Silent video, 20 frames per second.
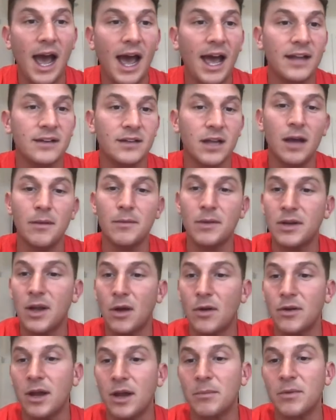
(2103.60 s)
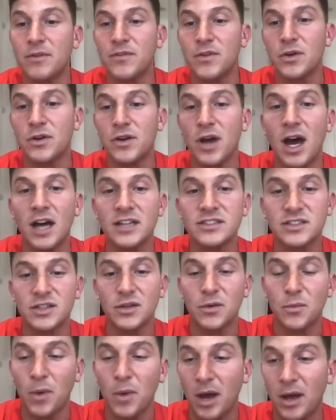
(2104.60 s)
I know a number of you had asked
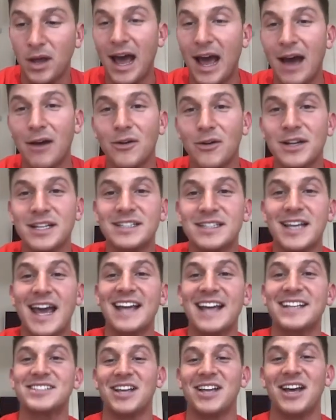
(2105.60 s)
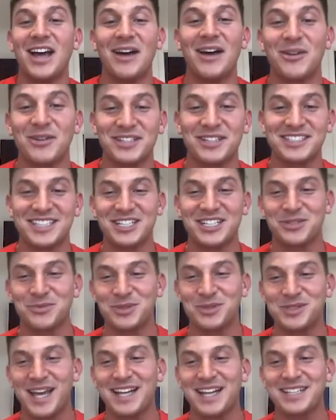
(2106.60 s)
how long the session will
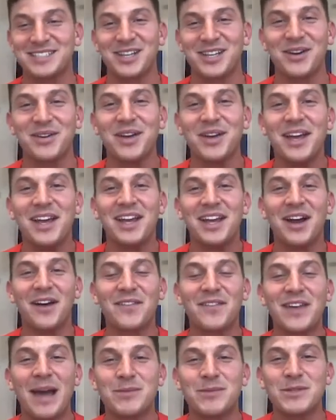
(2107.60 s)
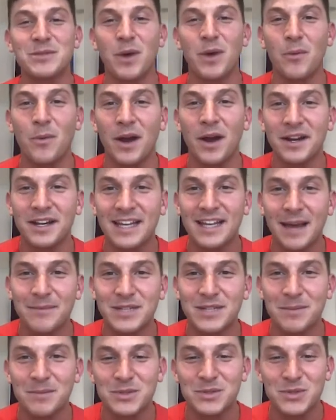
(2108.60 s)
take. So I've kept to my word and kept it in
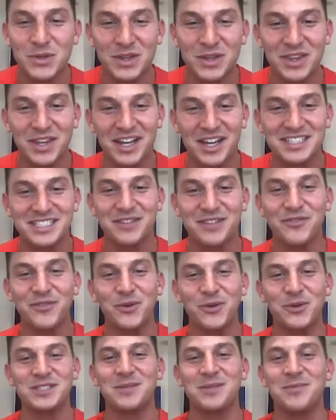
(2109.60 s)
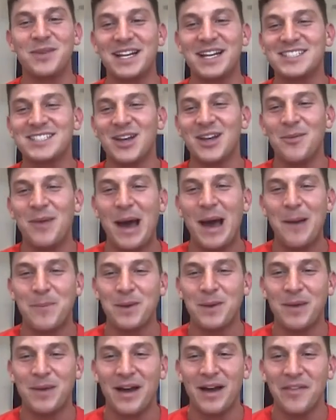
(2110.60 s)
between 30 and 40 minutes. So I'm happy
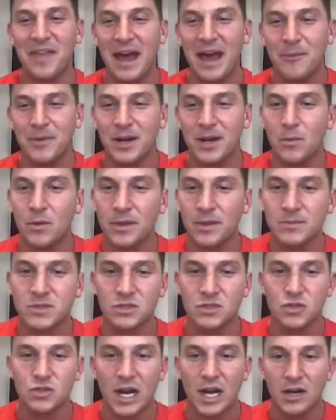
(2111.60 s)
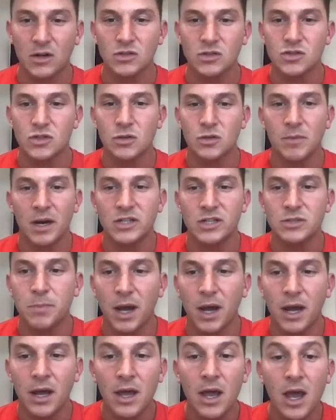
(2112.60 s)
about that. We don't want them to drag on too much, but
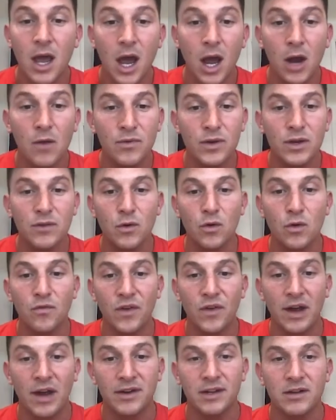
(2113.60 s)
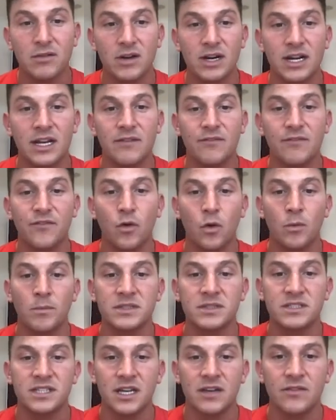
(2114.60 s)
hopefully you've all found it really
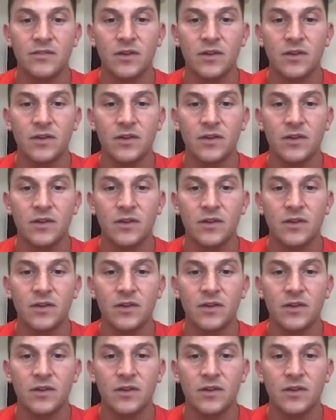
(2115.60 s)
informative.